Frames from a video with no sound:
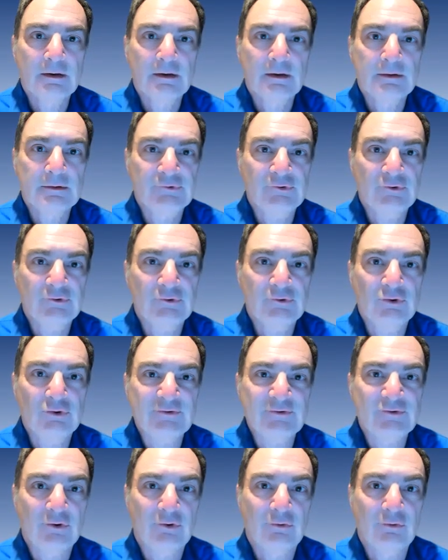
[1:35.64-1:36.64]
Zoom
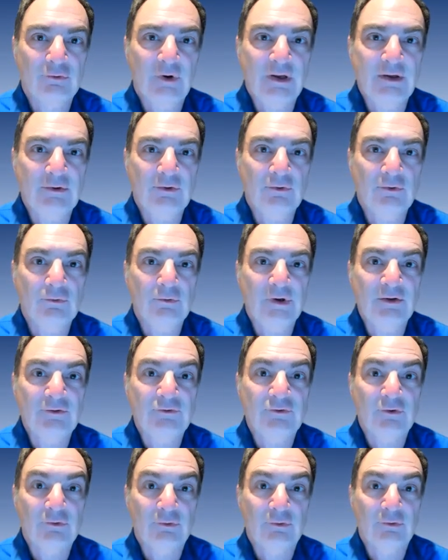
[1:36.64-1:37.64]
has a great new
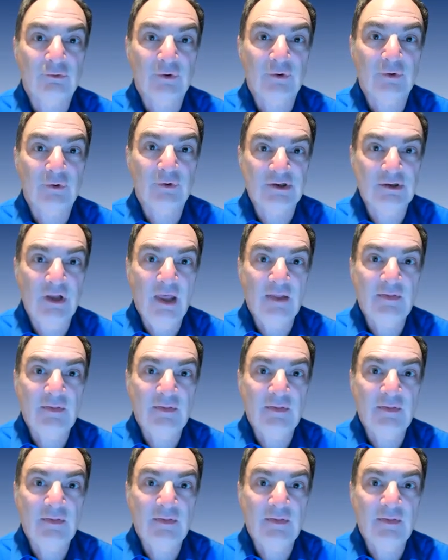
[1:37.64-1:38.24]
integration